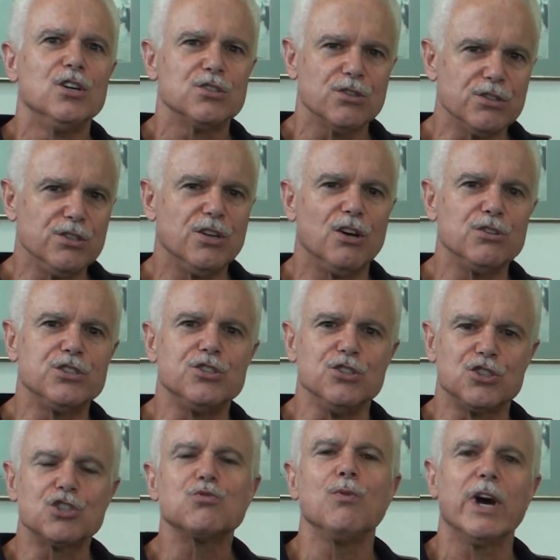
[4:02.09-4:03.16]
So you notice you
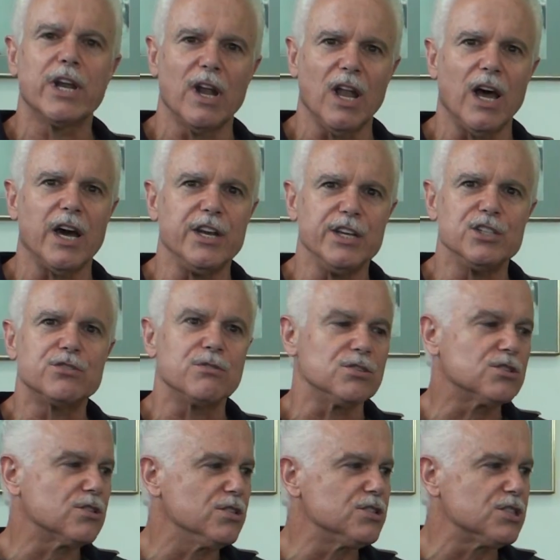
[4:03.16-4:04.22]
sweat a lot easier.
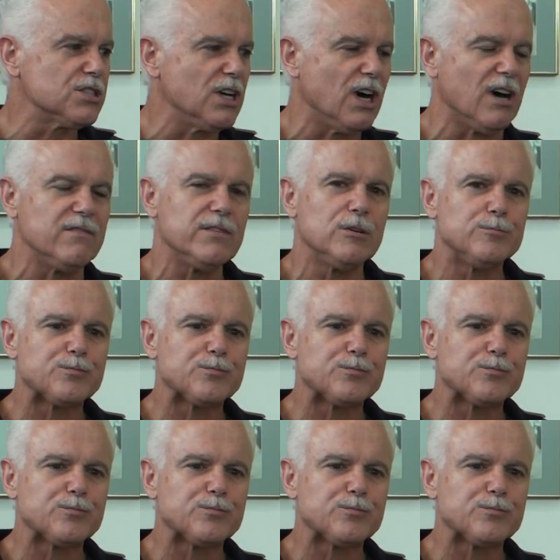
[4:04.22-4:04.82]
It's good stuff.